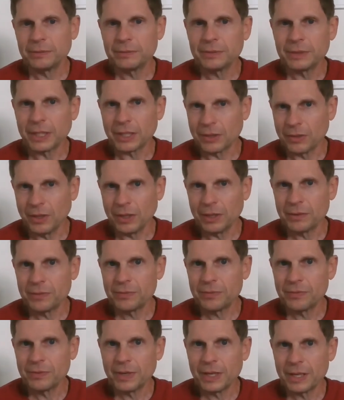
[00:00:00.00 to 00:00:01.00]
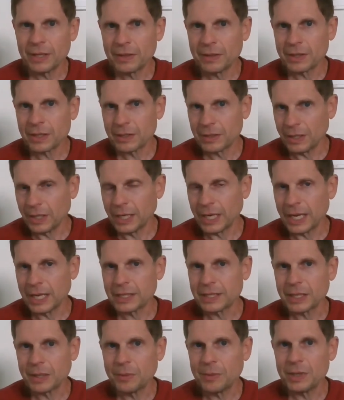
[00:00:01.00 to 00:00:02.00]
like a lot of
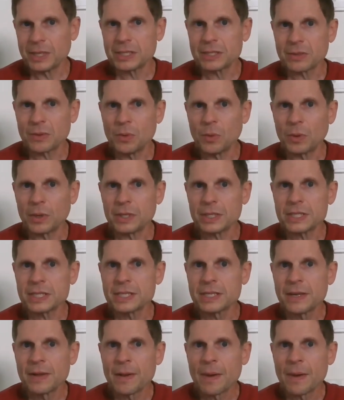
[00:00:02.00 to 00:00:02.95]
anti-whites, of course,